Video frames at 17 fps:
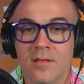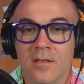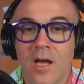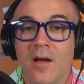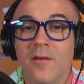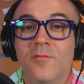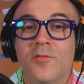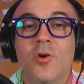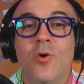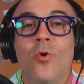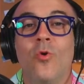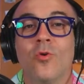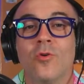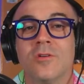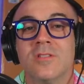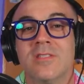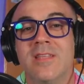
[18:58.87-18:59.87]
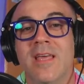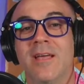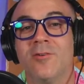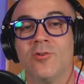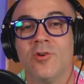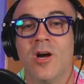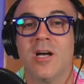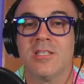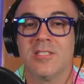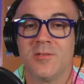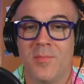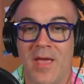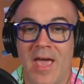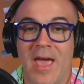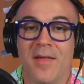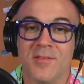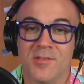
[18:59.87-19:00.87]
Of course, they crossed
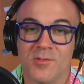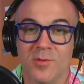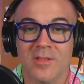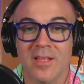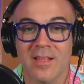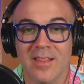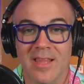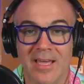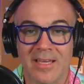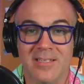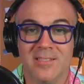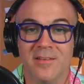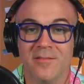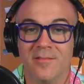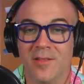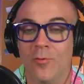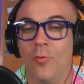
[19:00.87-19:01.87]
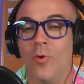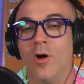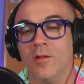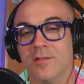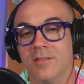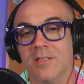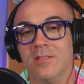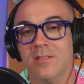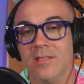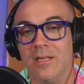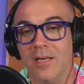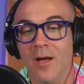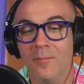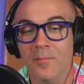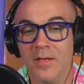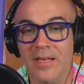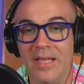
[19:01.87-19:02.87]
paths with the likes of the Walt Disney
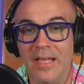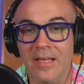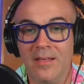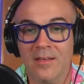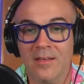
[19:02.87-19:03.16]
Company,